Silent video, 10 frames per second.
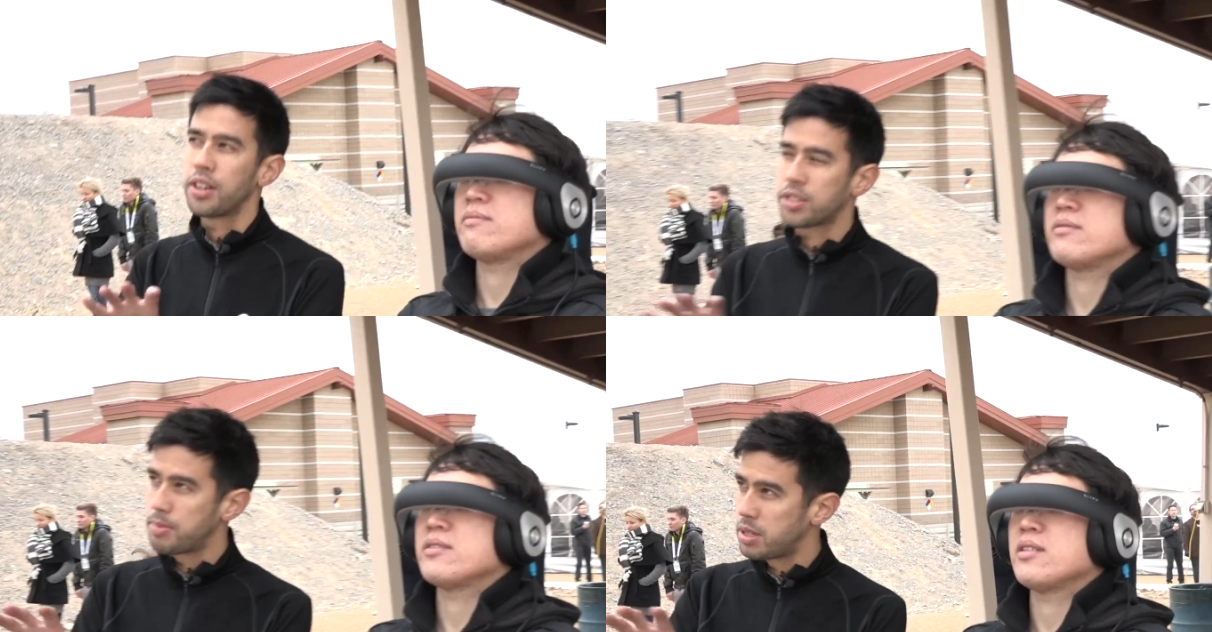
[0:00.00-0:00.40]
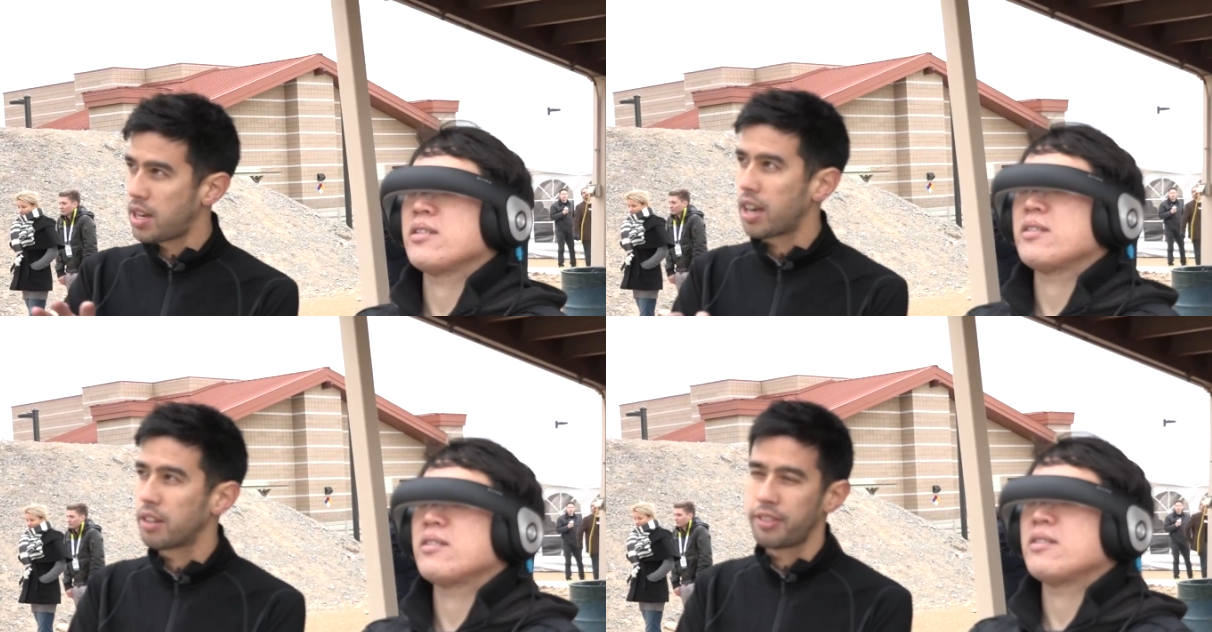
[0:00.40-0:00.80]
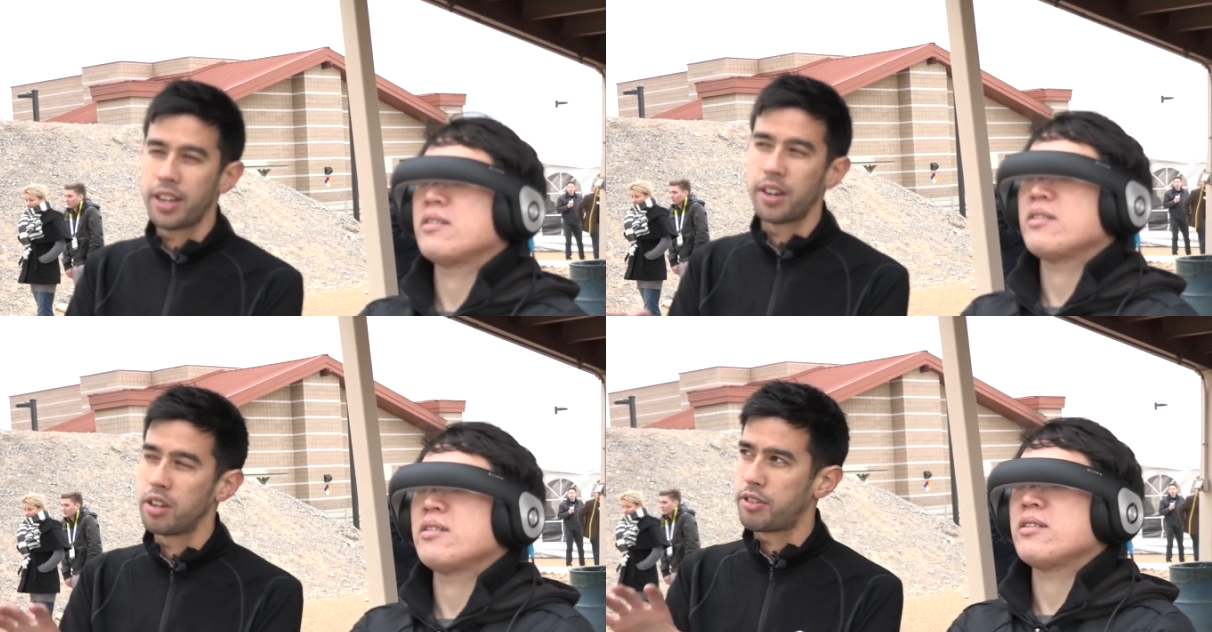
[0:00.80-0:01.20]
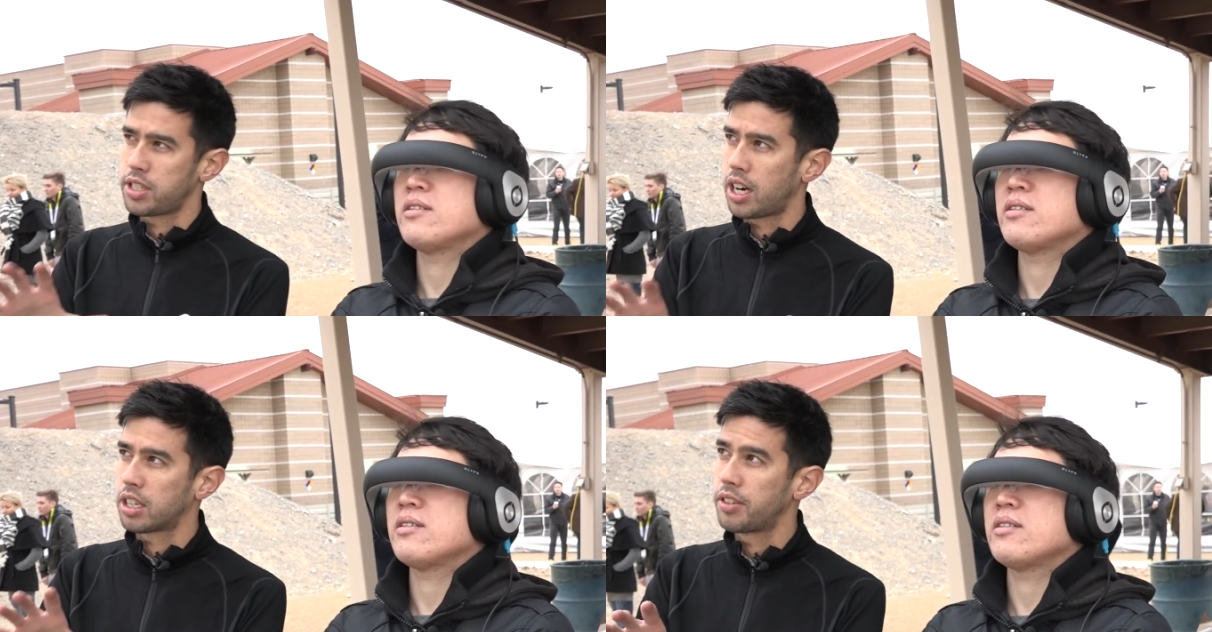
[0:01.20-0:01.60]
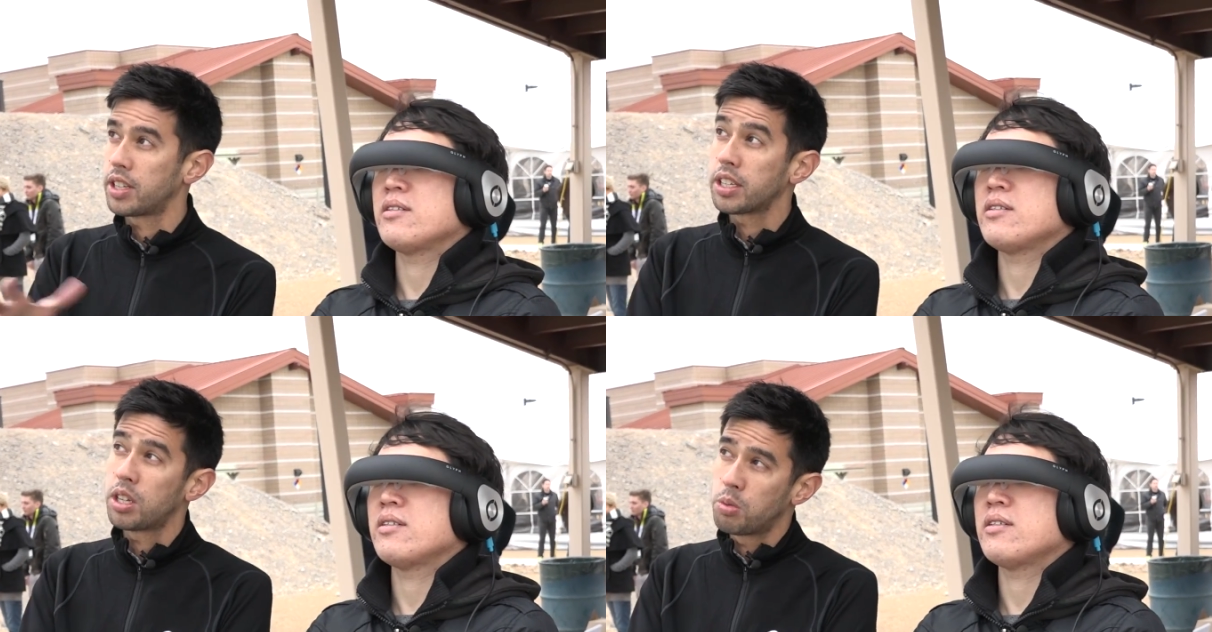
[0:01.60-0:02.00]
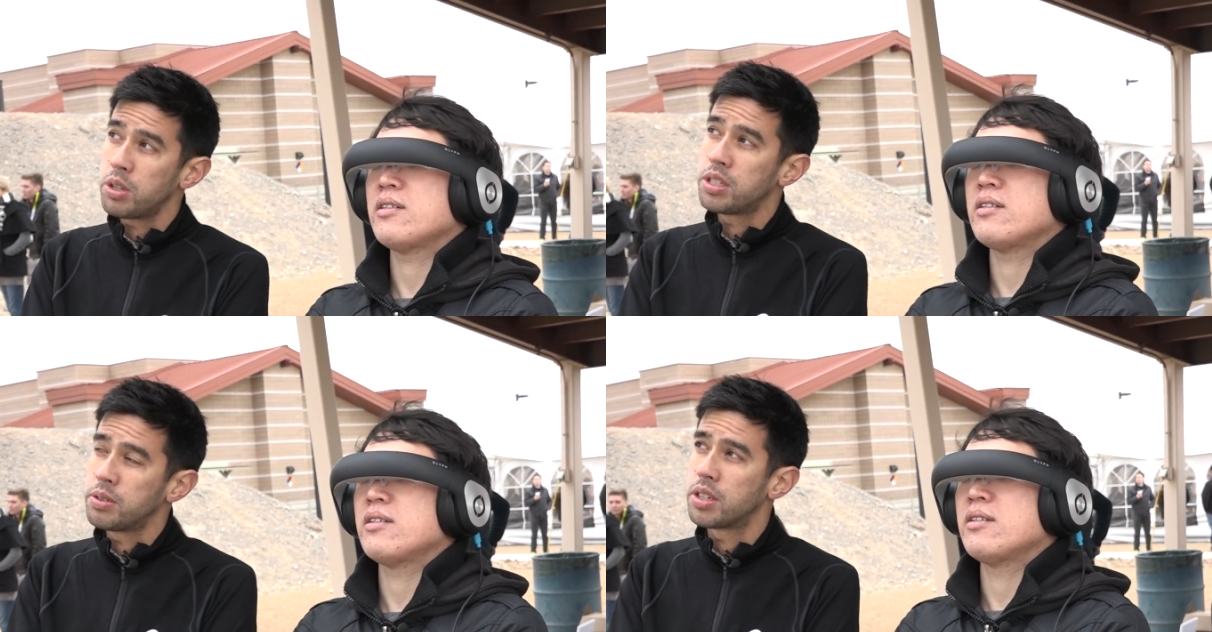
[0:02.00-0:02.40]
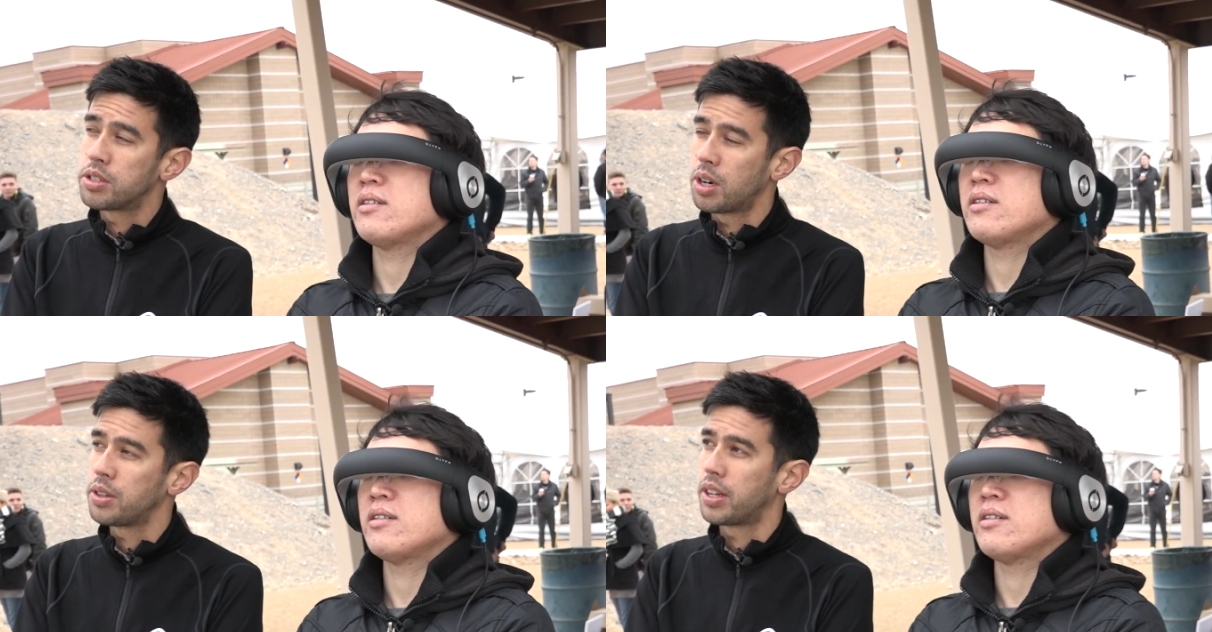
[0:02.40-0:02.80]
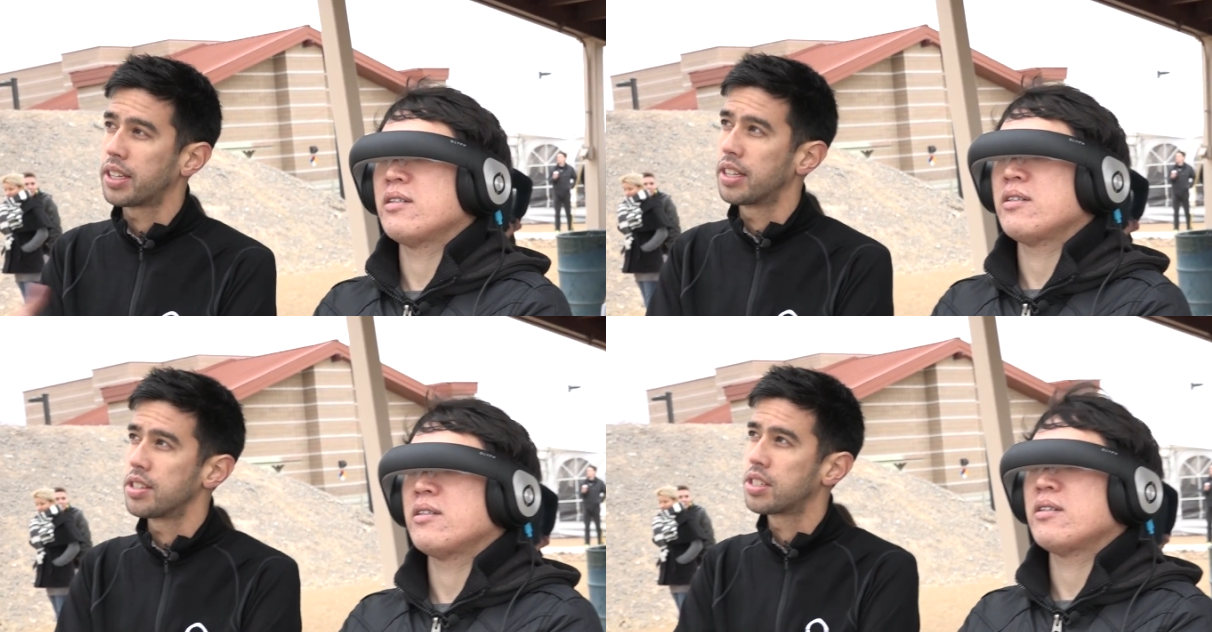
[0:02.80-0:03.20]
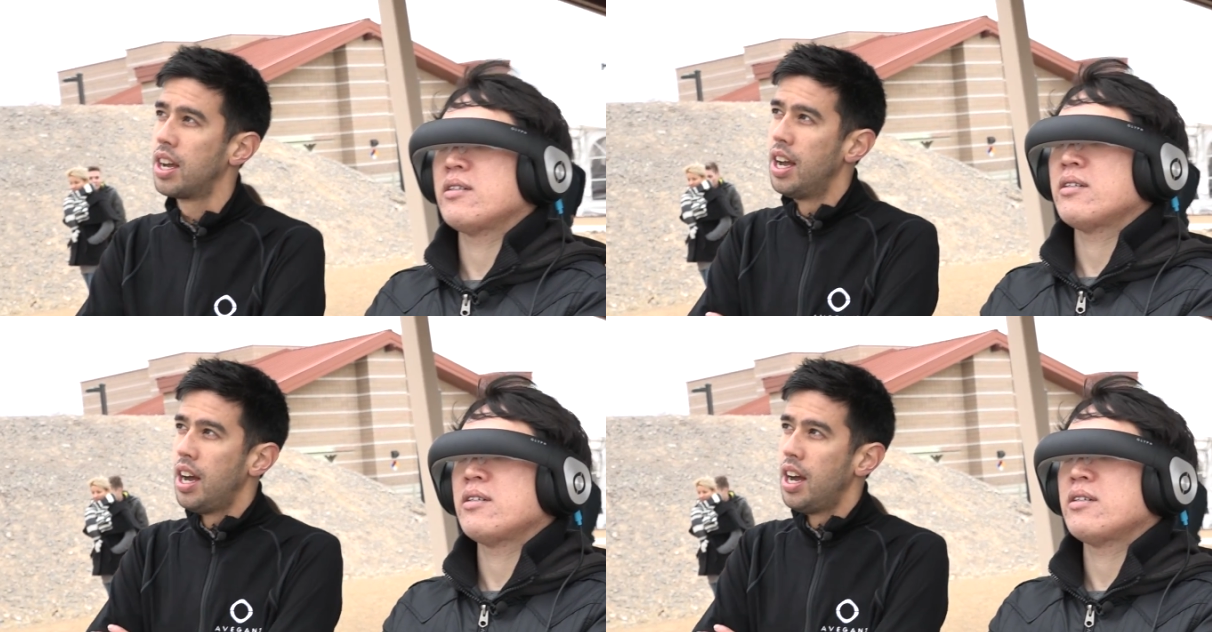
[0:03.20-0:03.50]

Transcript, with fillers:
Speaker 1: aerial cinematography, aerial photography, like you would do in a drone like this,